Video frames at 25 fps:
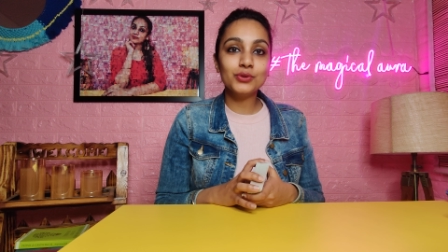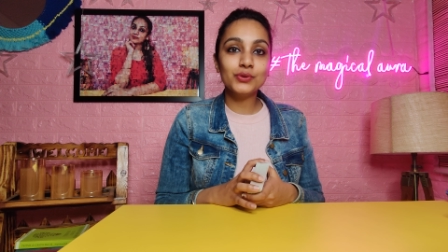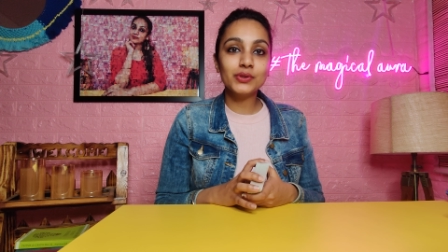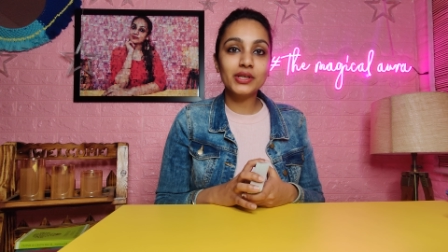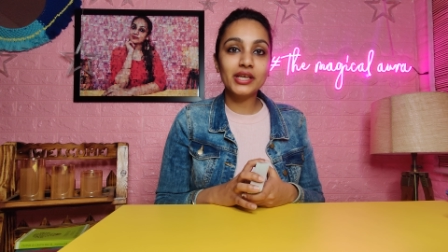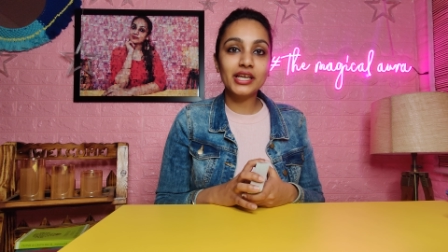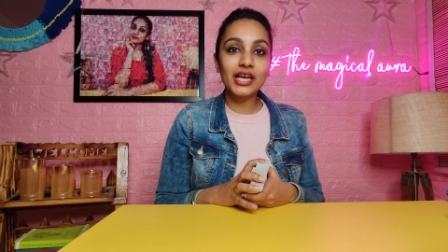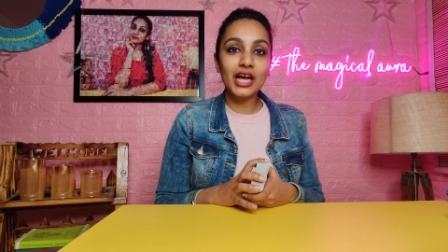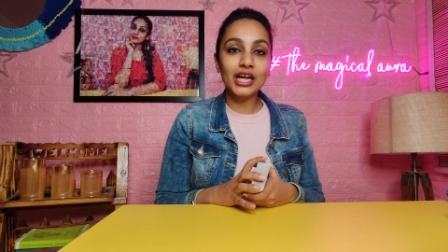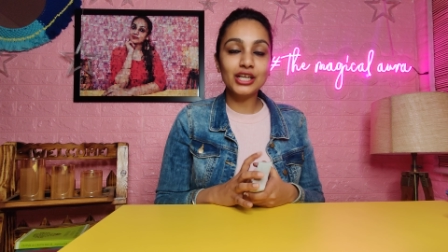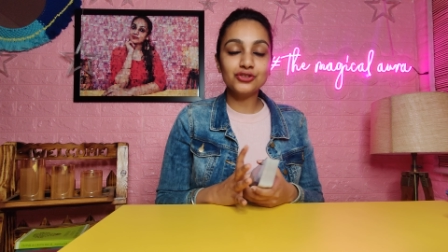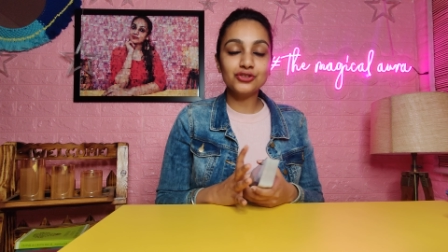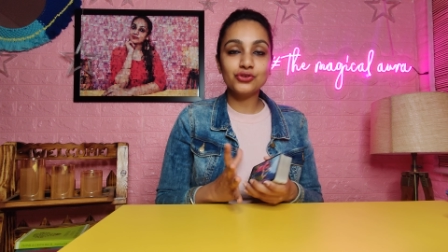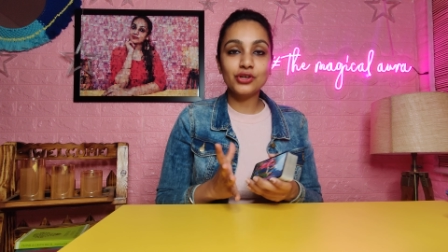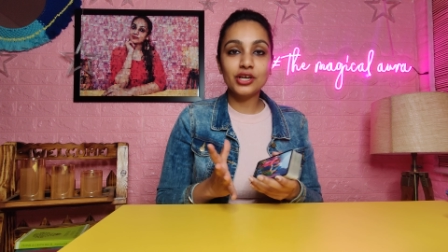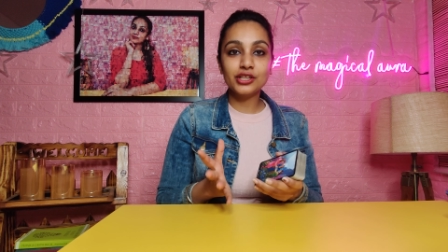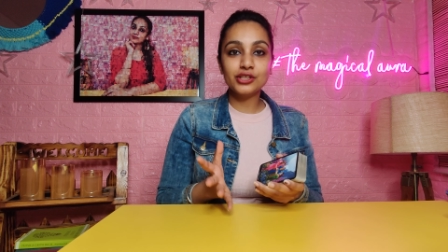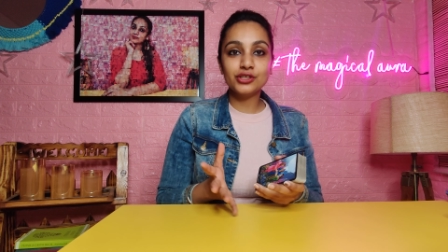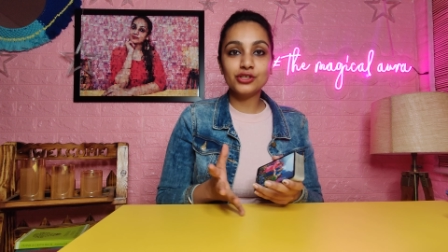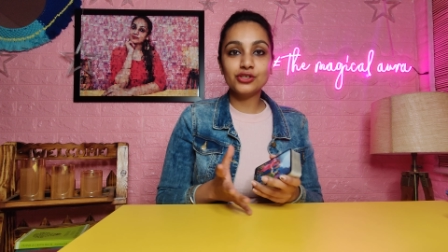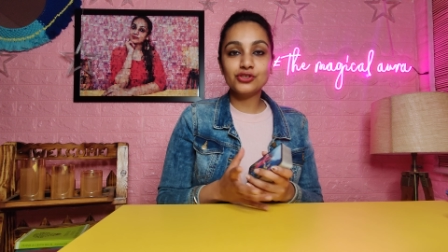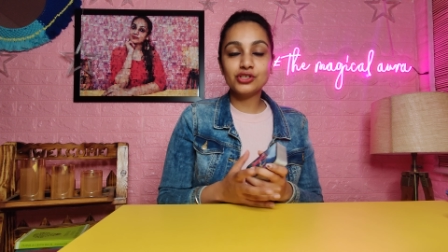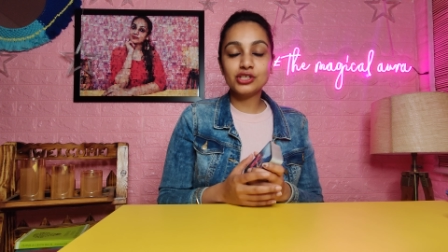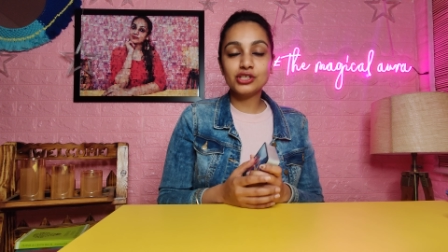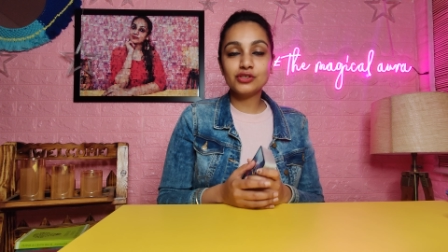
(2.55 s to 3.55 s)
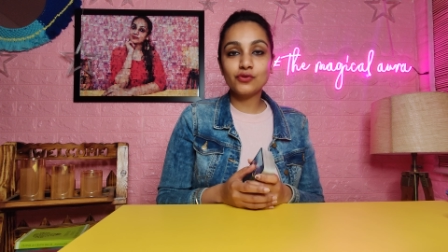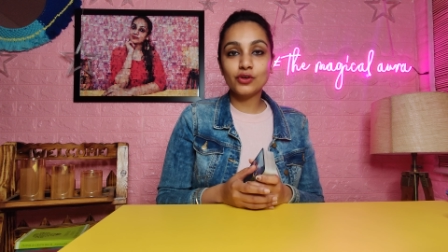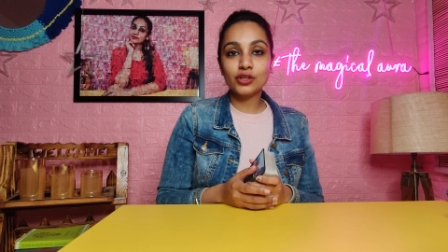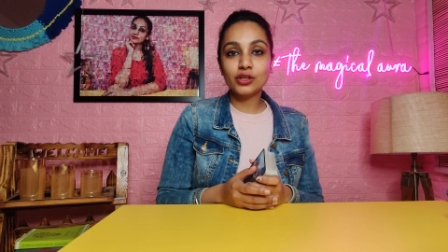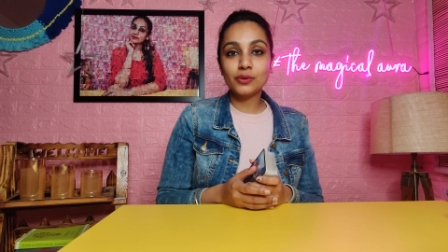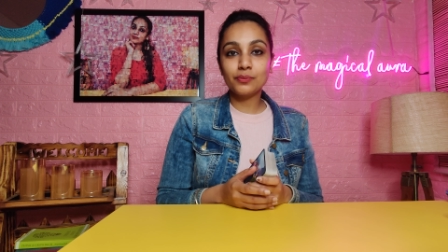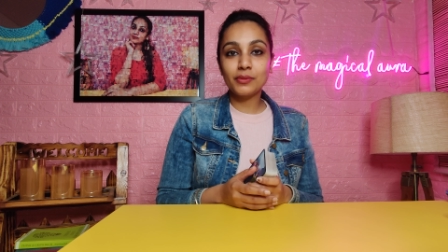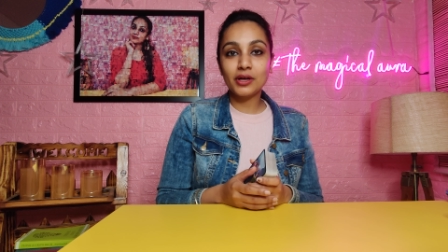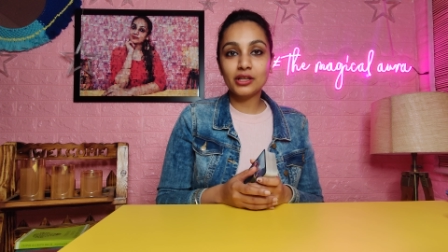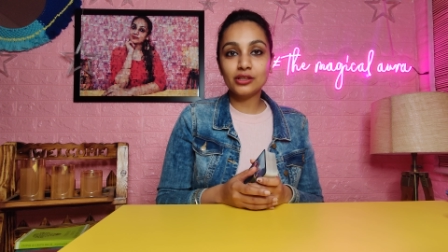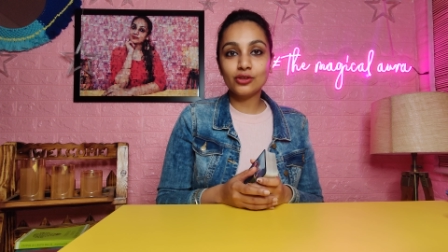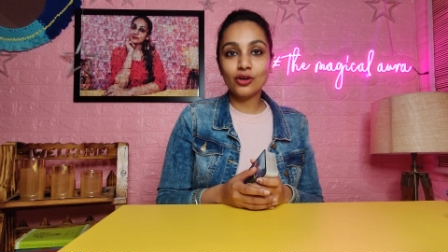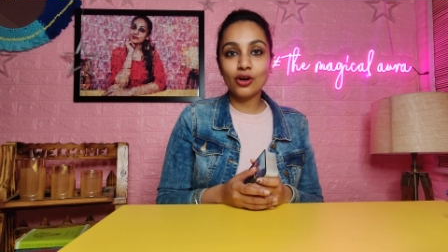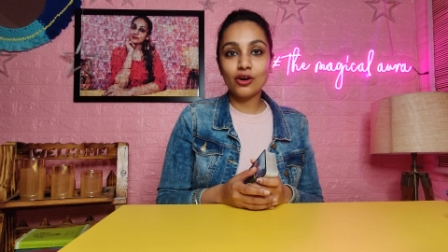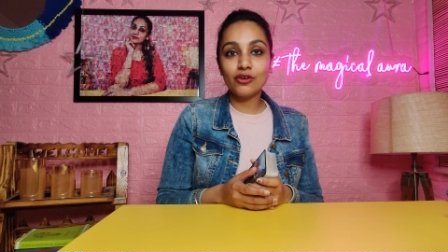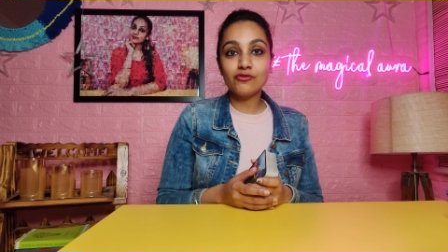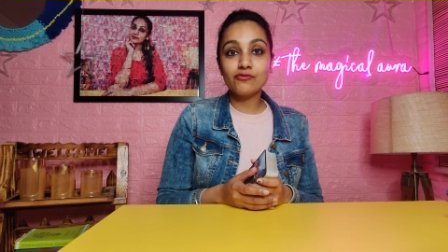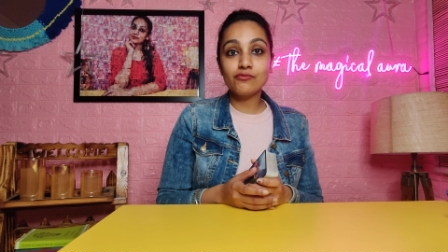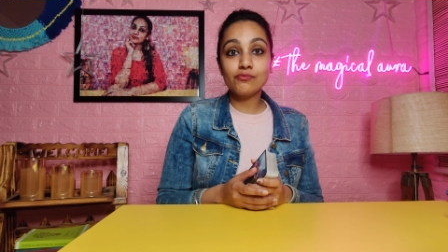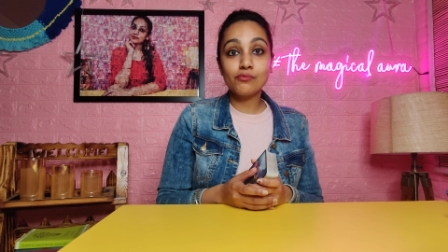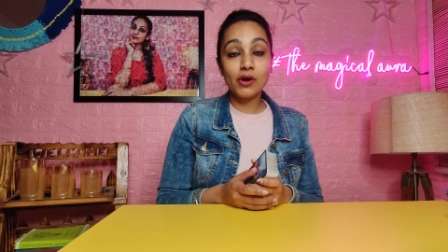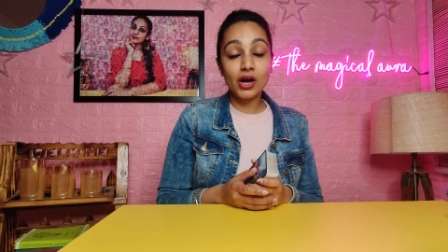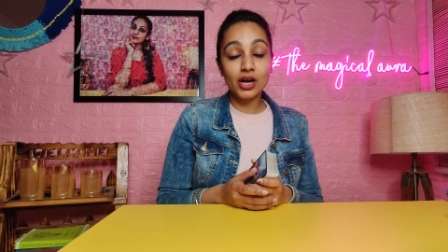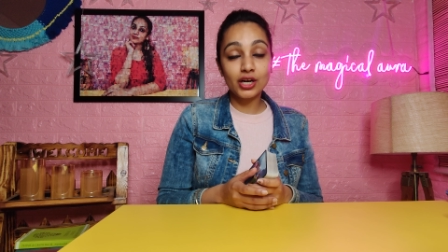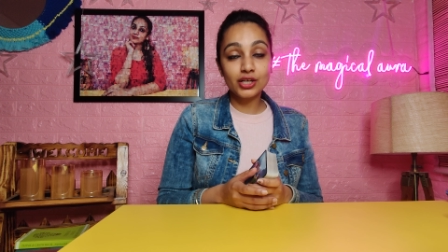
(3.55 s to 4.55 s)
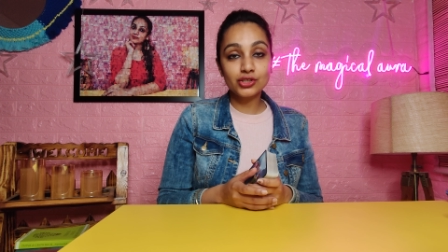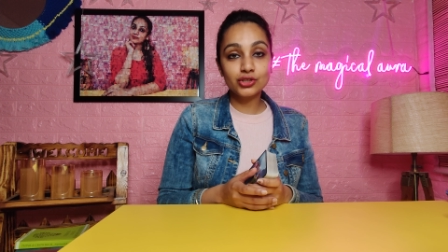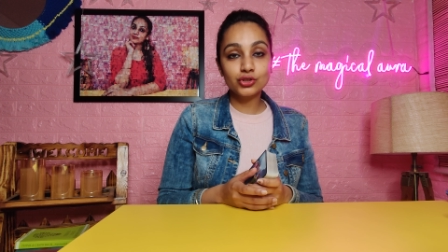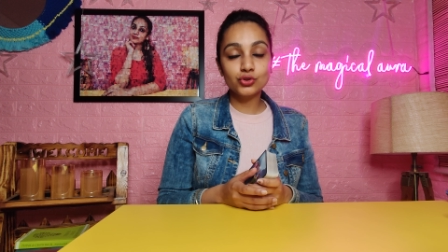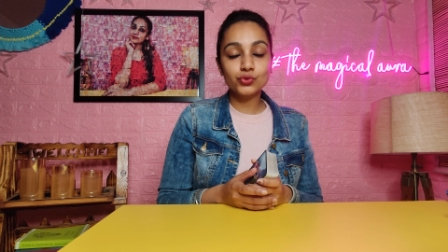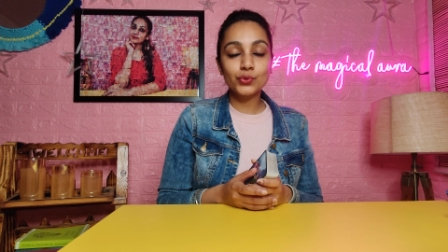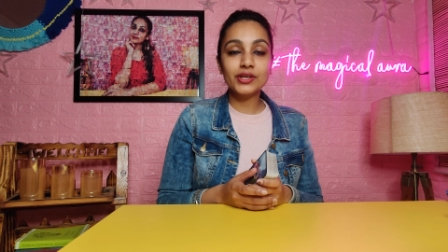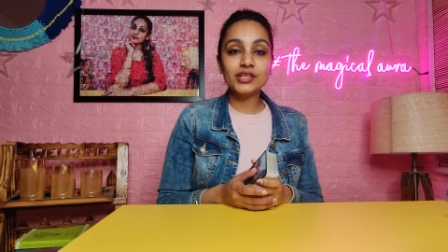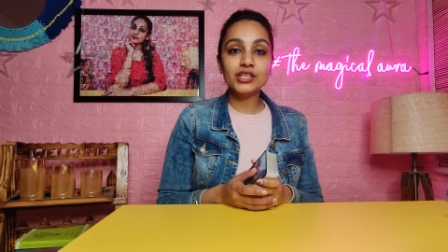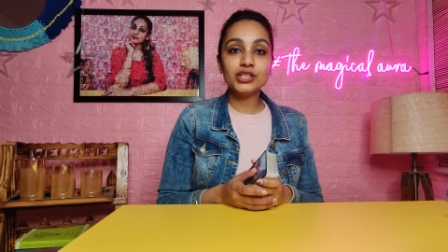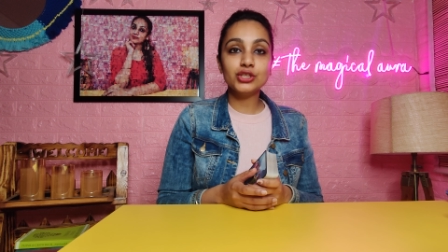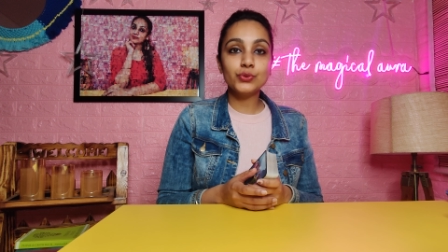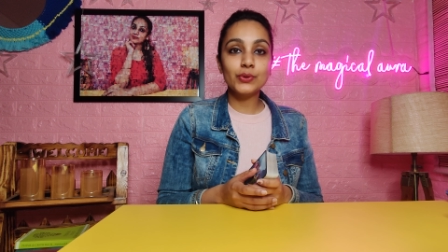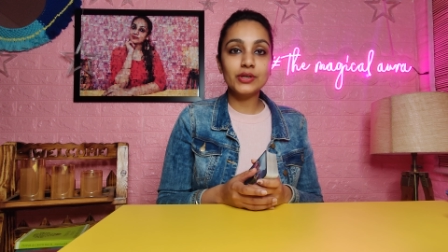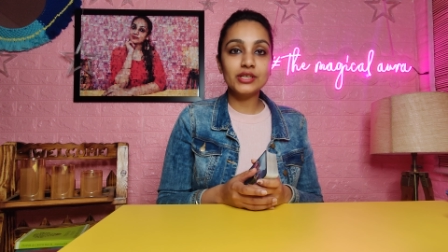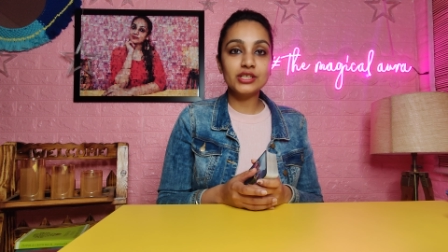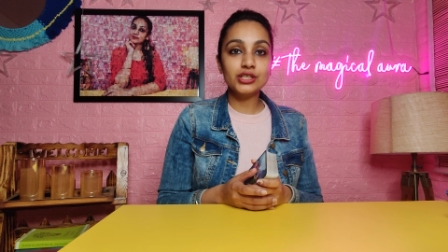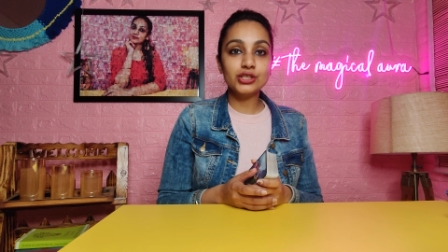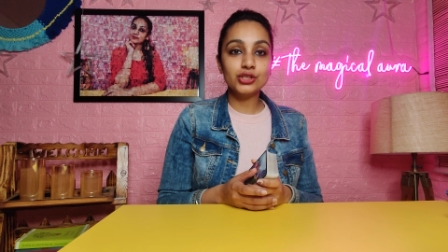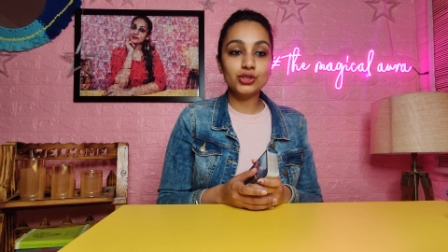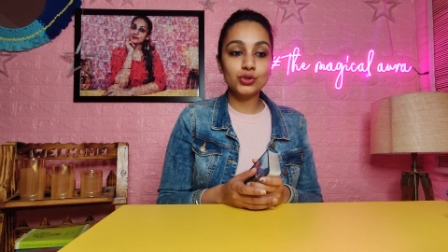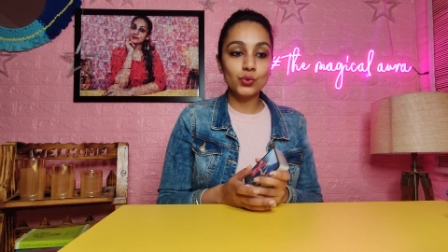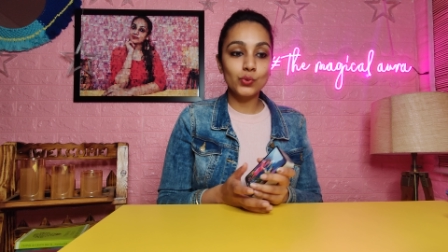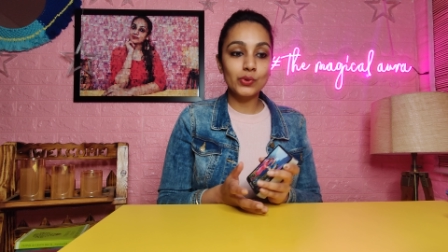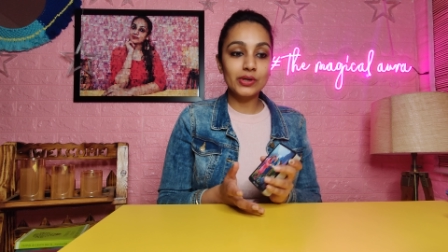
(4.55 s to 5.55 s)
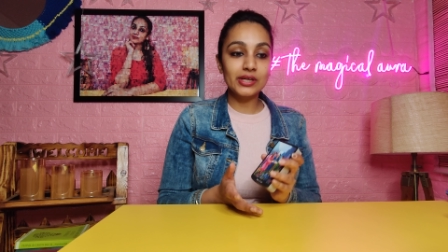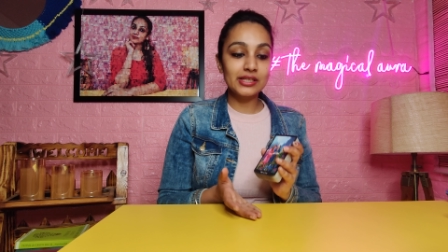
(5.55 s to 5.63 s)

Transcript: looking at your energies for the month of March twenty twenty-two.